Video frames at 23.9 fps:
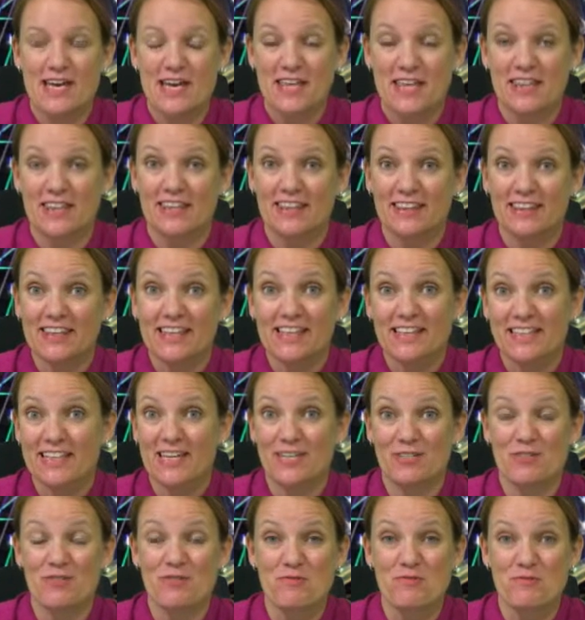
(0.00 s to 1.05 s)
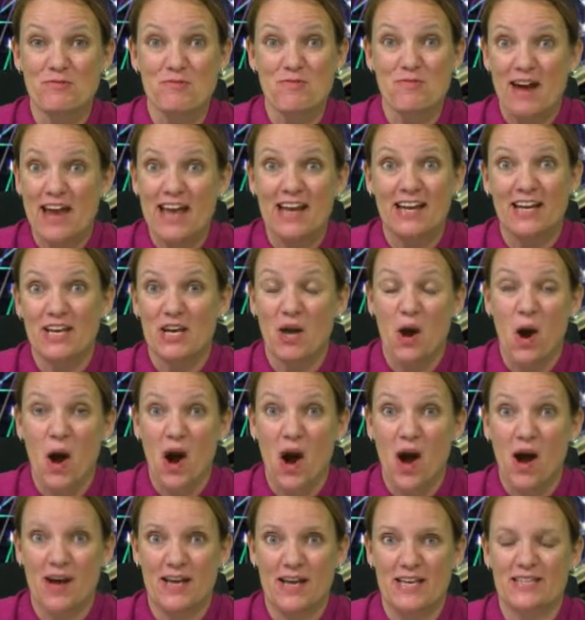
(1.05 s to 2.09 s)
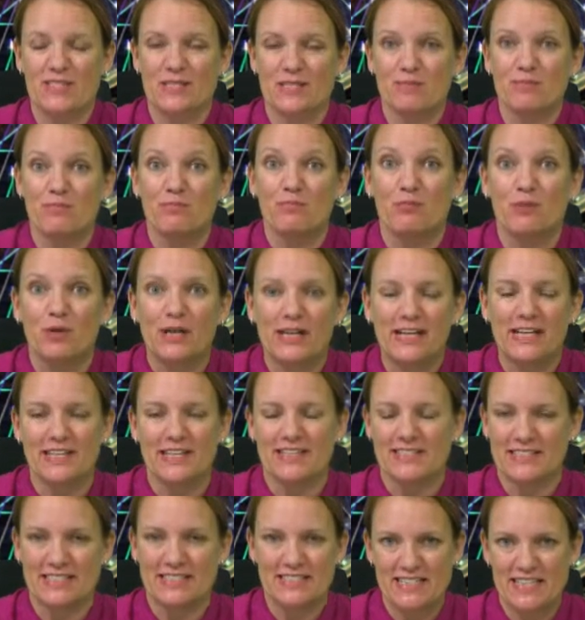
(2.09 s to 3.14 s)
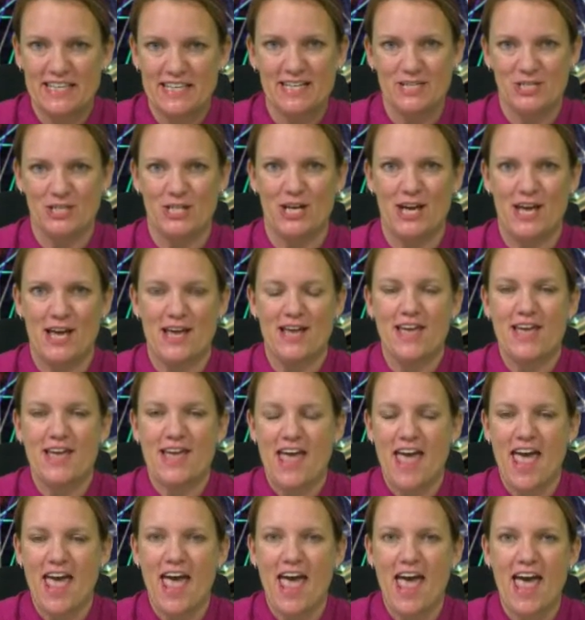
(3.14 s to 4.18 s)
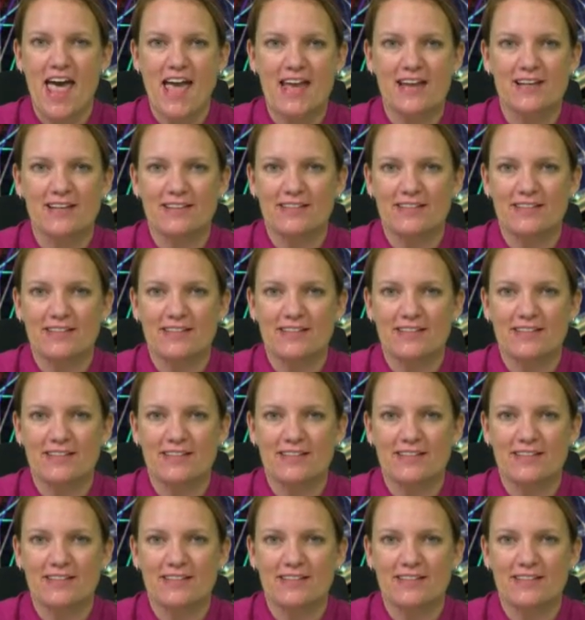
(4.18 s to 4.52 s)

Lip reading: the thing that you really are is a brilliant teacher, and